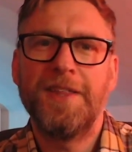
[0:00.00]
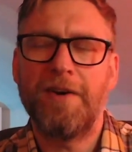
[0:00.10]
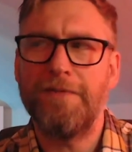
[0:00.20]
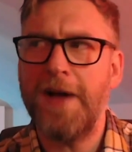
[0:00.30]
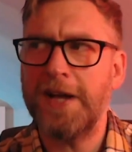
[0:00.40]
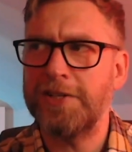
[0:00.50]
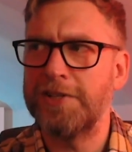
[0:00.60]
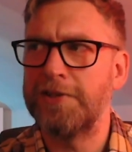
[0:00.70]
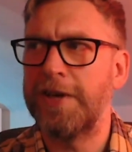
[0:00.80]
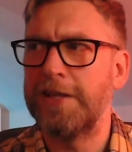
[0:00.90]
there are
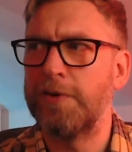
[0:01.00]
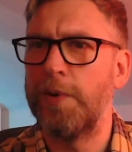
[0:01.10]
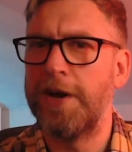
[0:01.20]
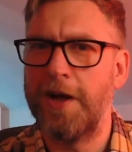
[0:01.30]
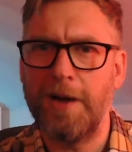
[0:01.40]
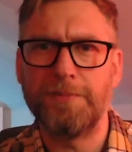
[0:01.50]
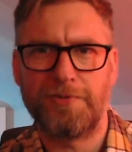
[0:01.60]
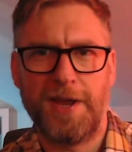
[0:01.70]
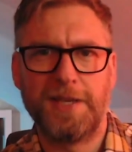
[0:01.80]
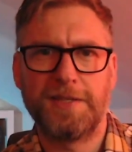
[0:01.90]
factions looking to win an
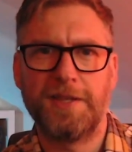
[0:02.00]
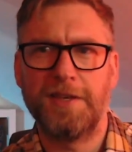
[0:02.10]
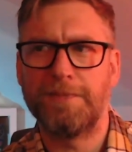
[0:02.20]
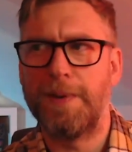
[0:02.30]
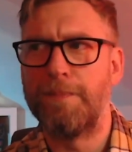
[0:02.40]
arms race that's